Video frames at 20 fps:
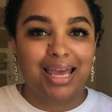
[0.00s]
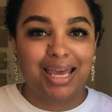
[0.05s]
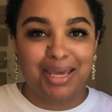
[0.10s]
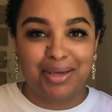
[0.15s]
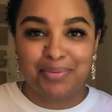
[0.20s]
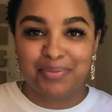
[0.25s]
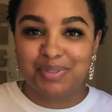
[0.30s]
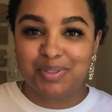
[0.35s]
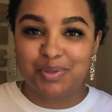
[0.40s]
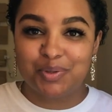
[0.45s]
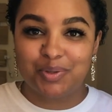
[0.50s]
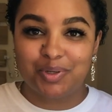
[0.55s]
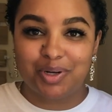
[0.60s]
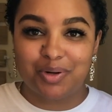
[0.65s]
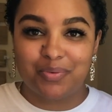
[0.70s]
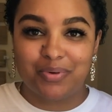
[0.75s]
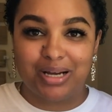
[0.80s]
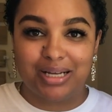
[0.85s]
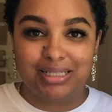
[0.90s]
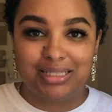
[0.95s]
Hey, what's going
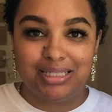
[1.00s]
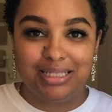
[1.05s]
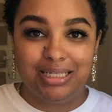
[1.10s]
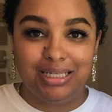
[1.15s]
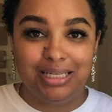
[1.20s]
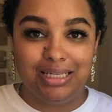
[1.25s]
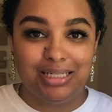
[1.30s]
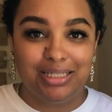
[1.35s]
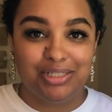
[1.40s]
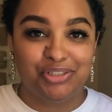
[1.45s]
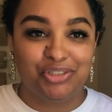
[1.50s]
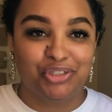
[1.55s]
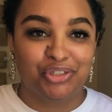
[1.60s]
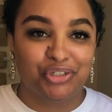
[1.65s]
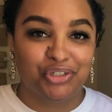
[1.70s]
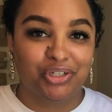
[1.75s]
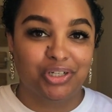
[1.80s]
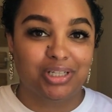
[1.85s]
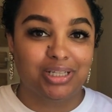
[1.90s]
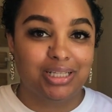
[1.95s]
on, YT? It is your
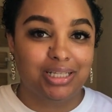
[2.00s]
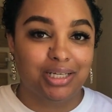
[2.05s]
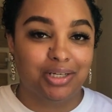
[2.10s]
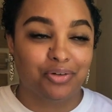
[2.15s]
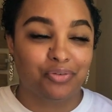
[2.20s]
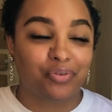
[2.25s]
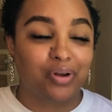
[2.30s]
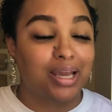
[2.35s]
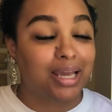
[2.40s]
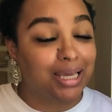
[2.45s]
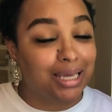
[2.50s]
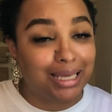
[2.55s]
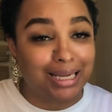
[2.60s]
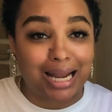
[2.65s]
girl, TheLeaRae,